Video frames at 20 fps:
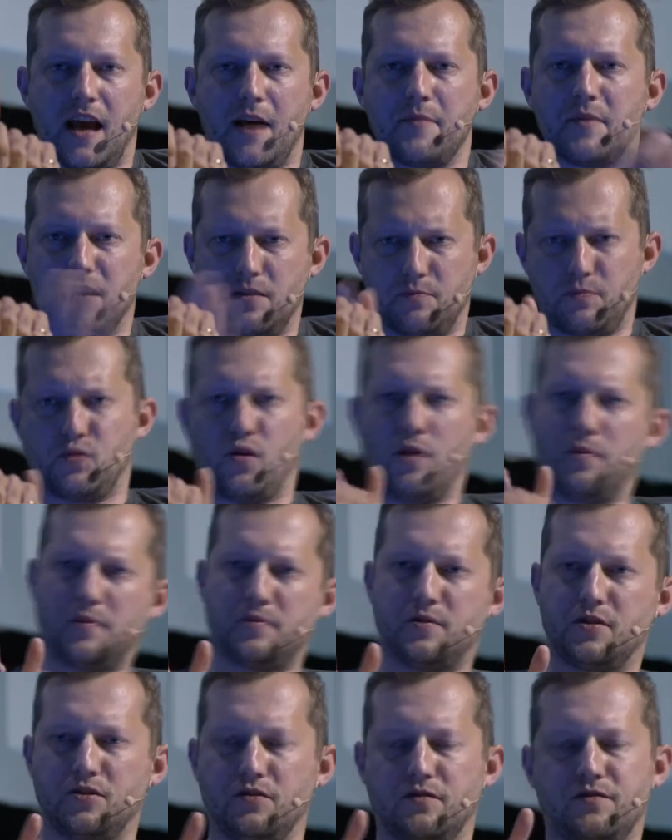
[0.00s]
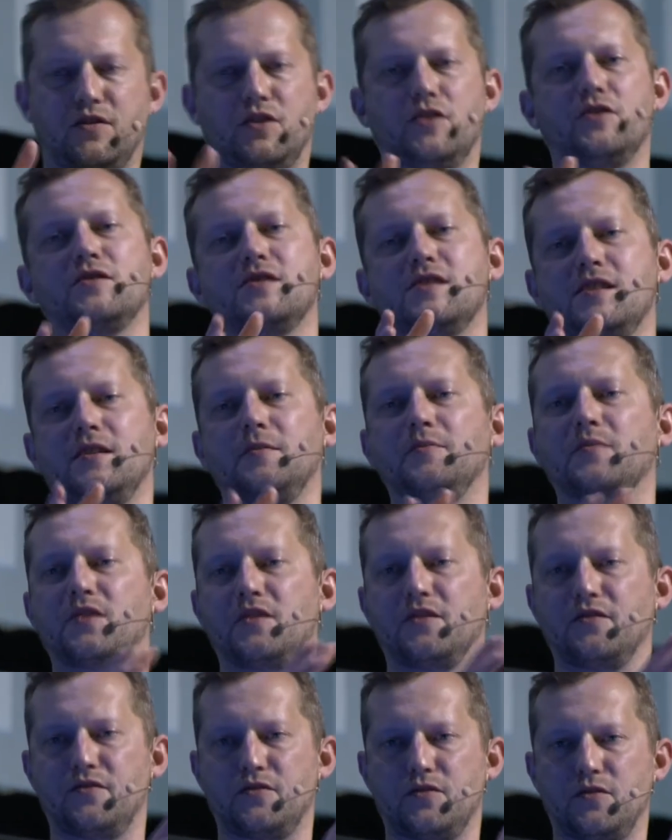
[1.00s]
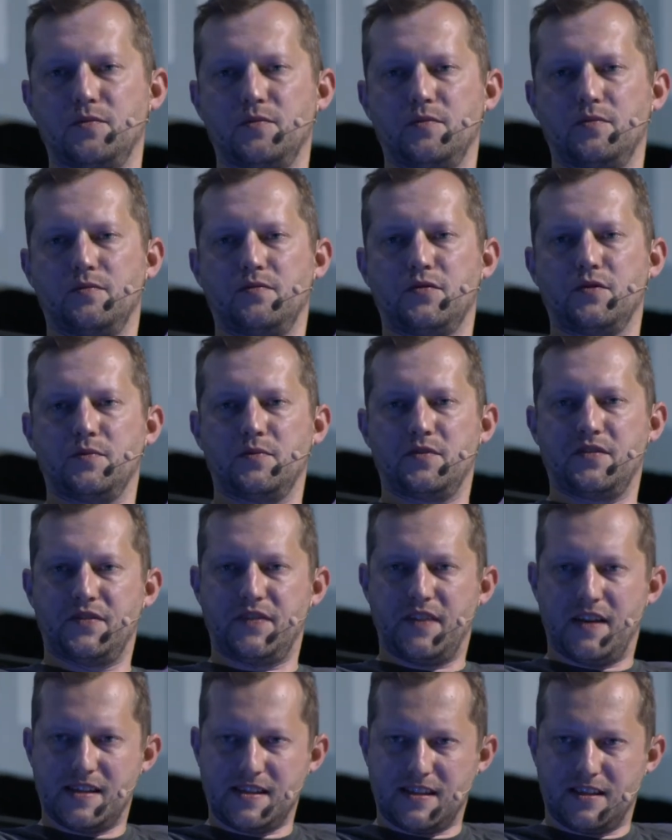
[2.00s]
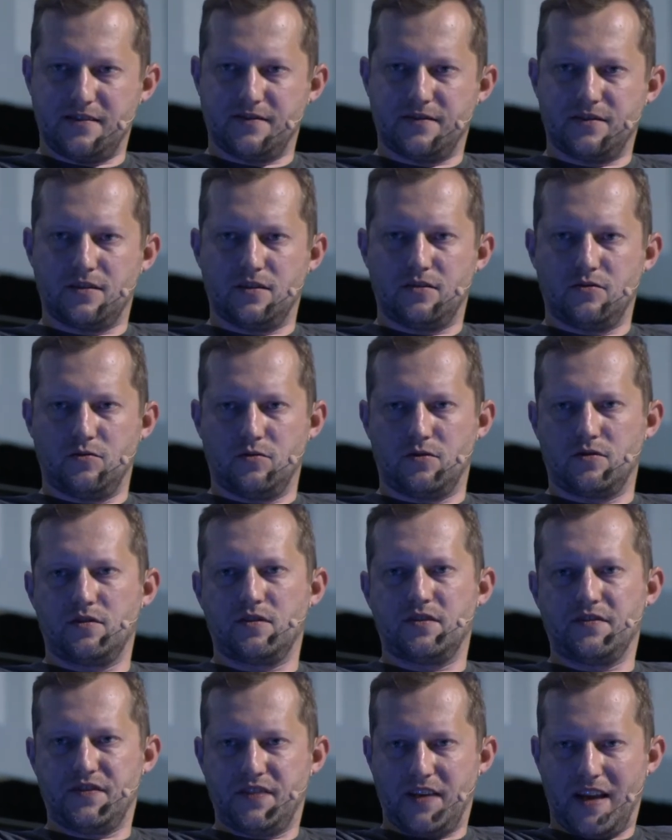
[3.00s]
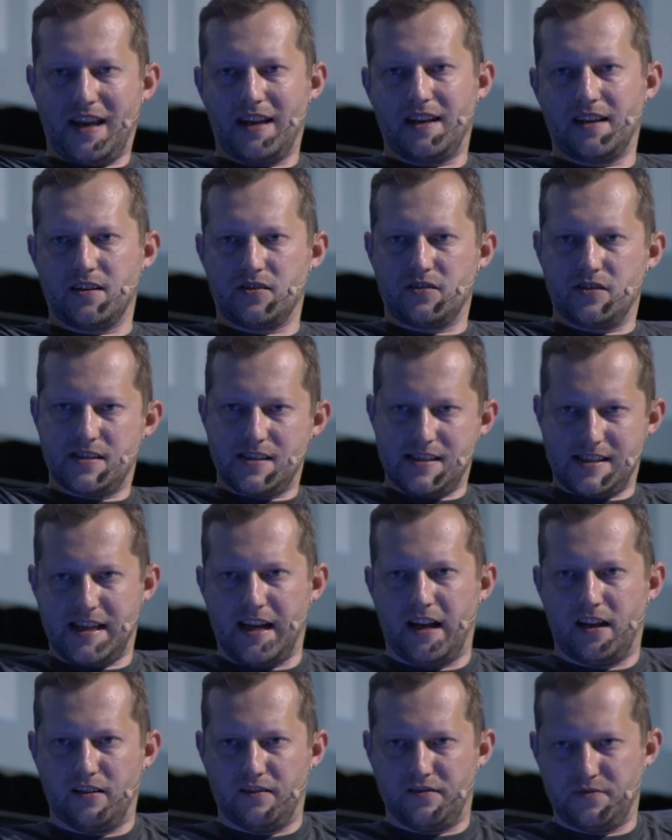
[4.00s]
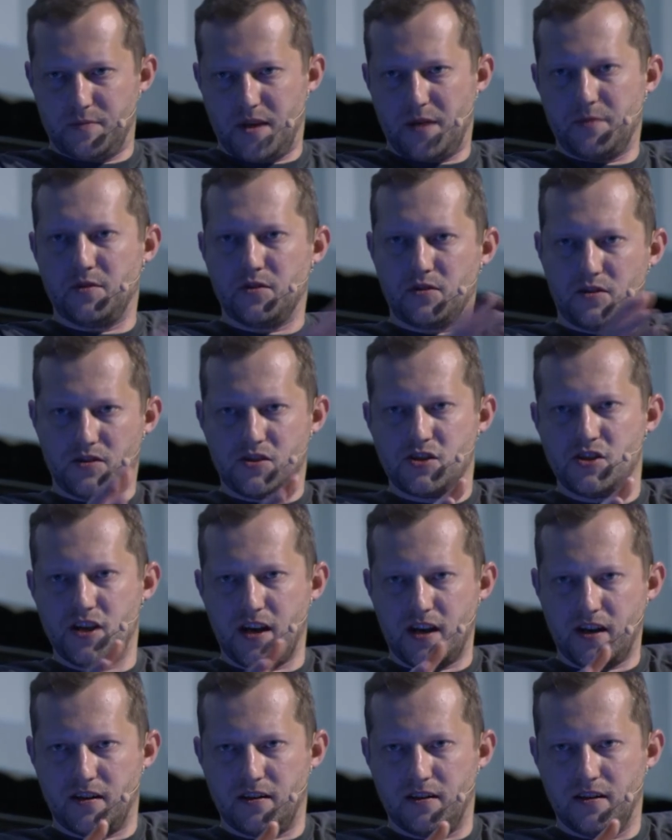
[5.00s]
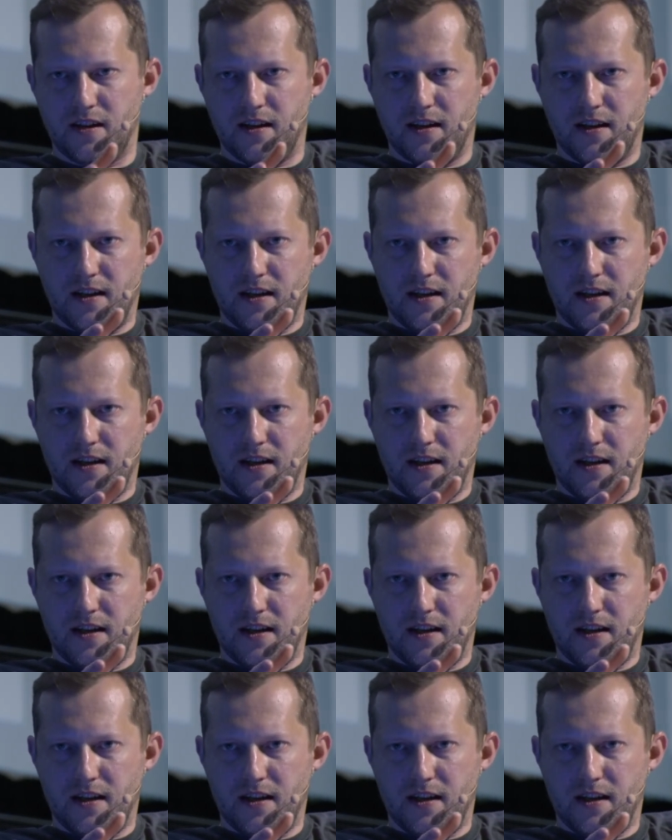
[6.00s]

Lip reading: I mean, probably you've learned something from the festival or the failure itself. Maybe you can share